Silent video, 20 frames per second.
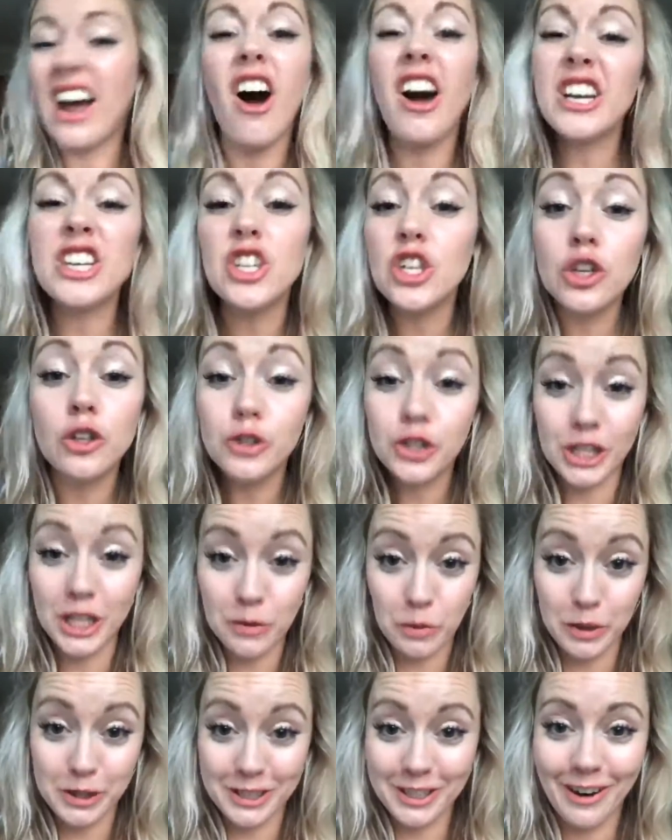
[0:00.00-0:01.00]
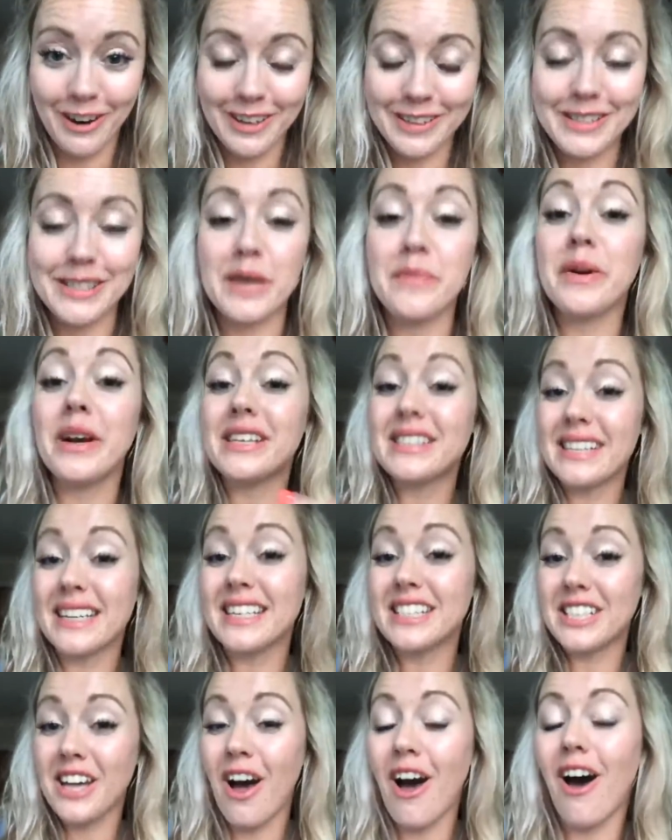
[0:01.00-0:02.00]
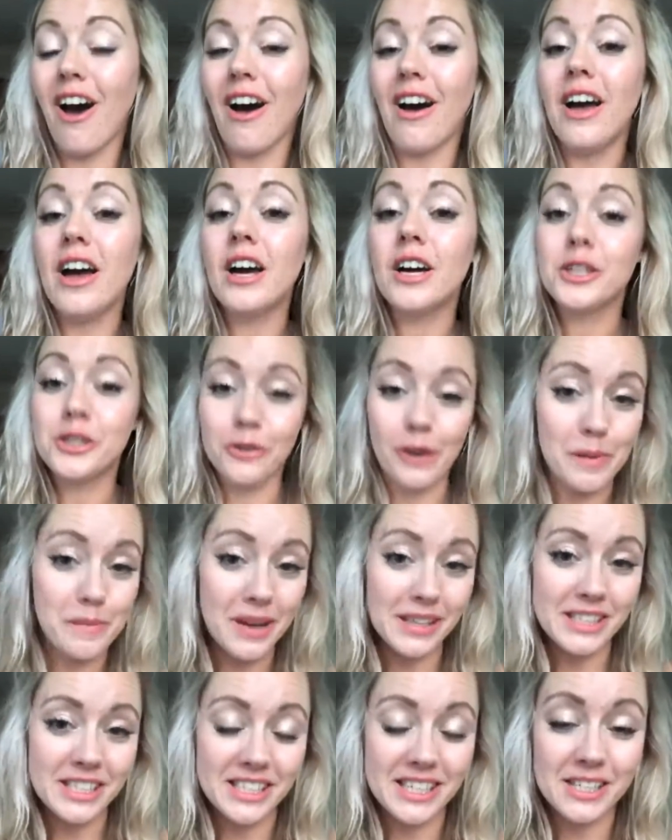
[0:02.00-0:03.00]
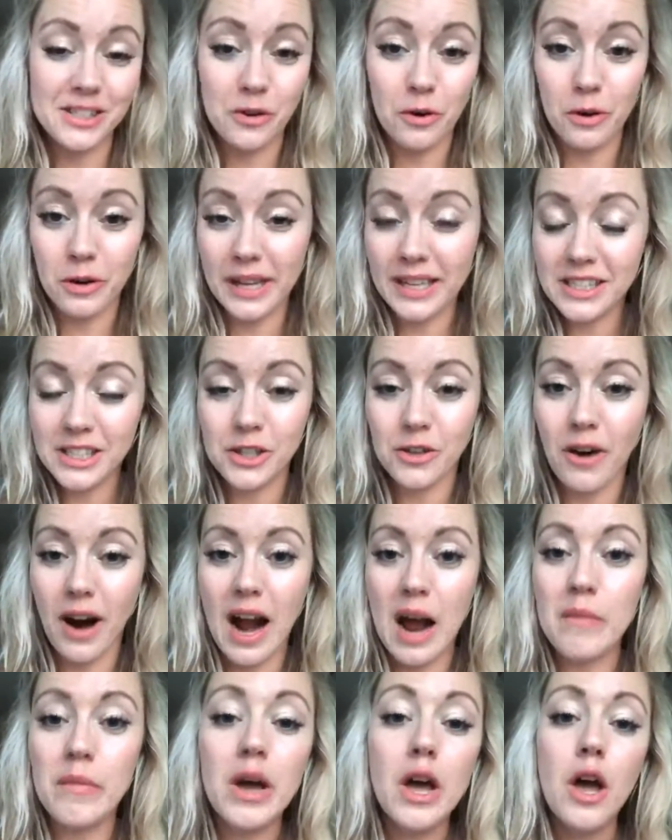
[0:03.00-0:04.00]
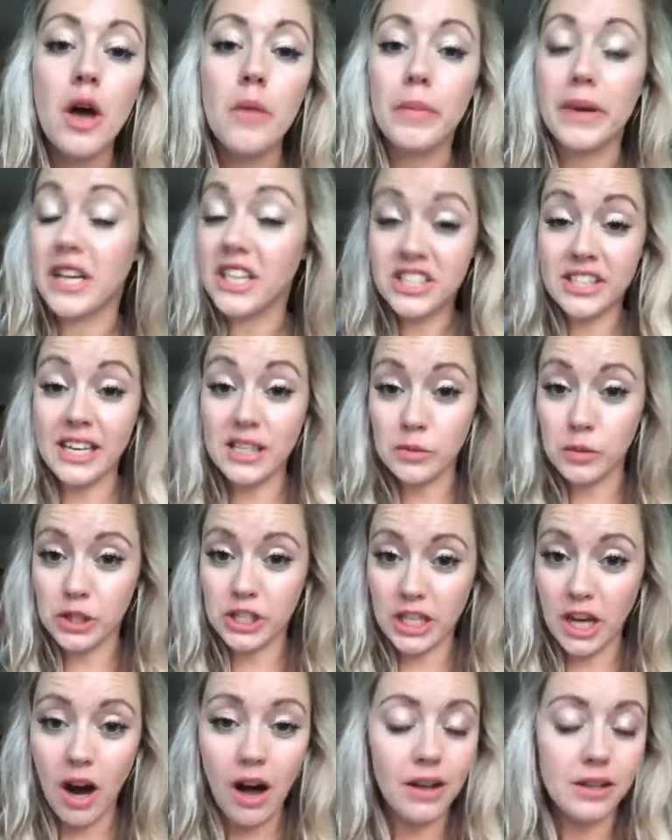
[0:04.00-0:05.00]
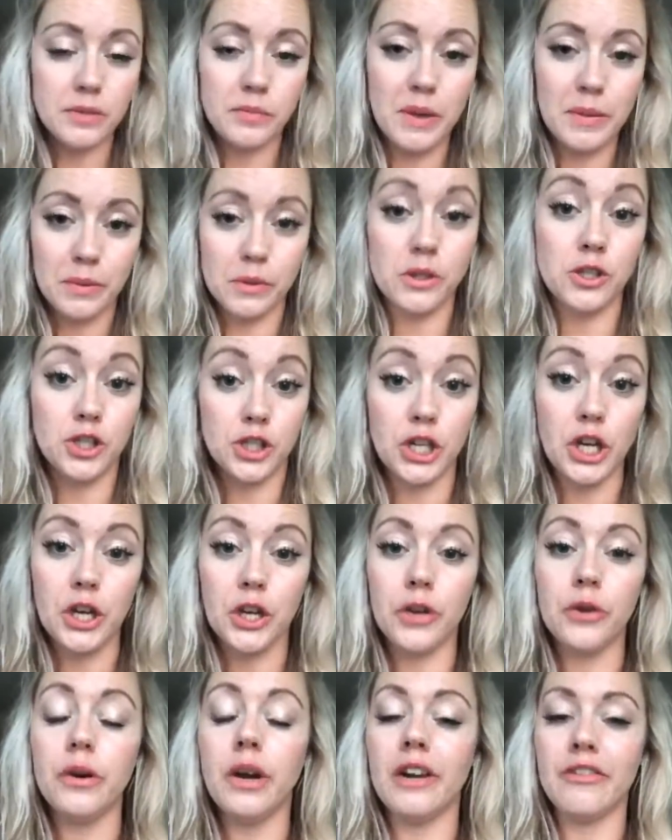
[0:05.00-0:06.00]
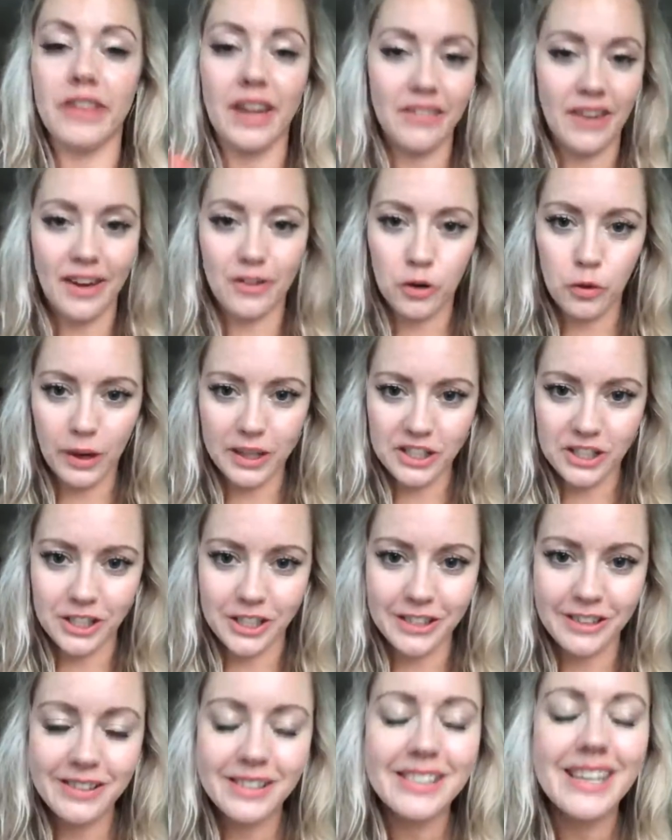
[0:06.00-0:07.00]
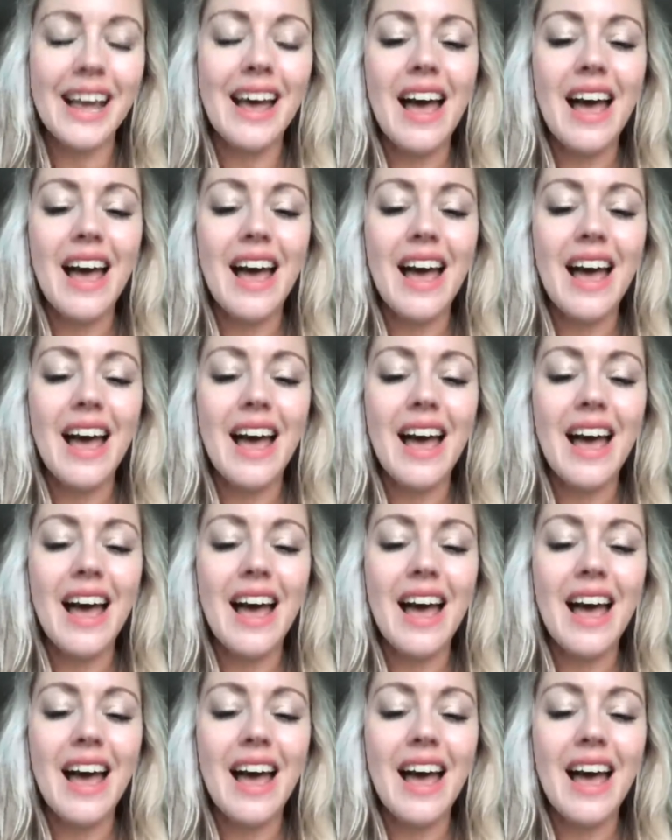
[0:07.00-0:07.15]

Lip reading: I knew she wouldn't answer, but I sent it to her direct messages on Instagram because that's what she asked people to do if they ever had questions.